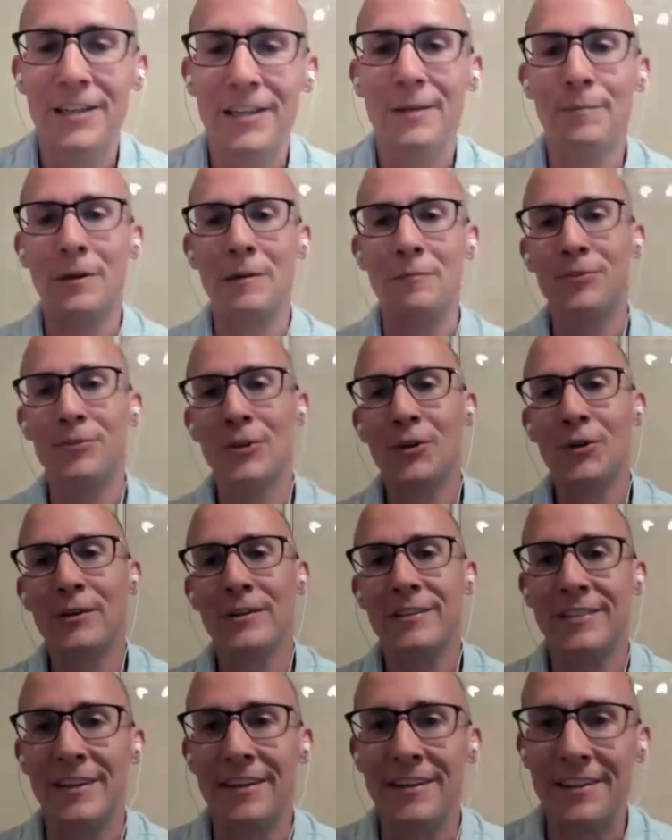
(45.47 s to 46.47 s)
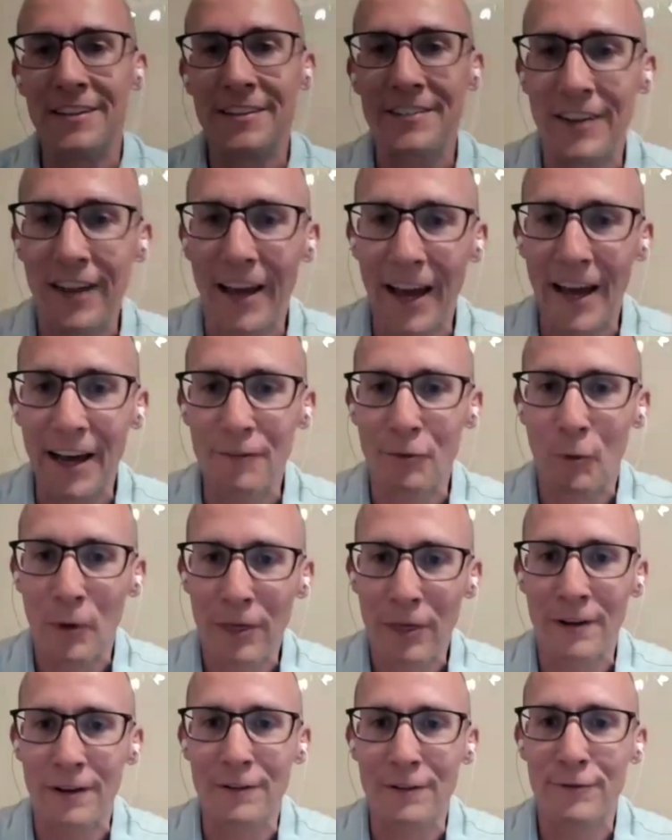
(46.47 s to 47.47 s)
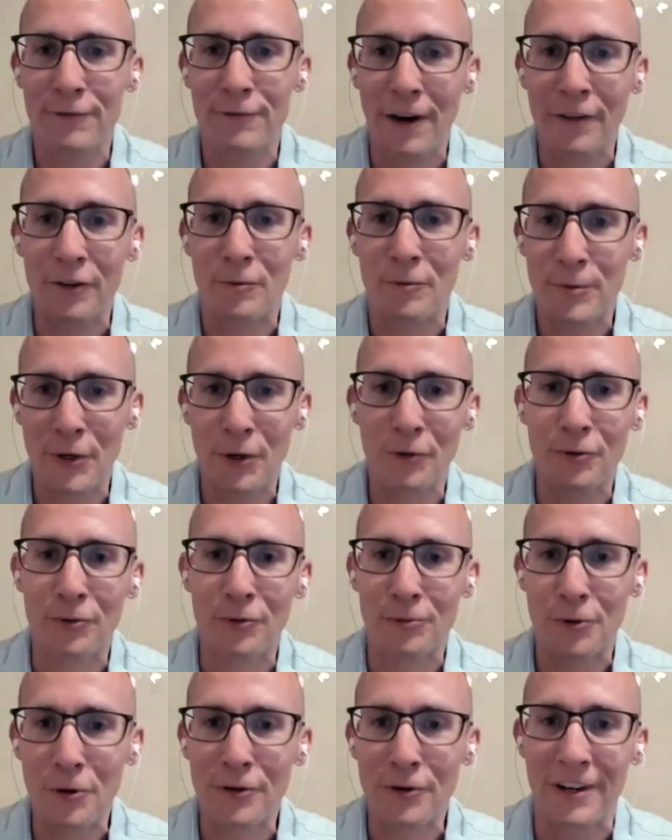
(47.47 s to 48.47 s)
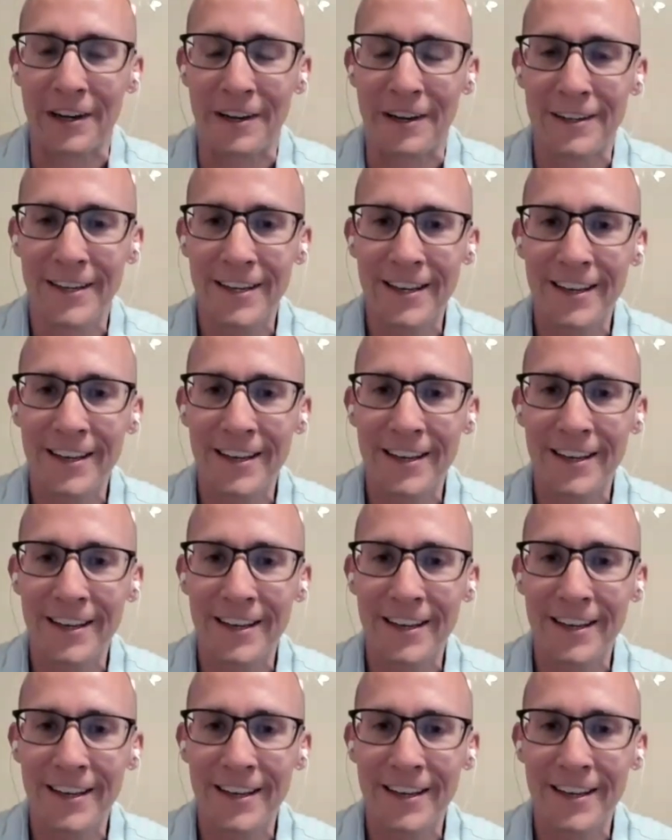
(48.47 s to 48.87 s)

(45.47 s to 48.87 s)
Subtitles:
but I'm so excited to have with us Father Piotr Roszak.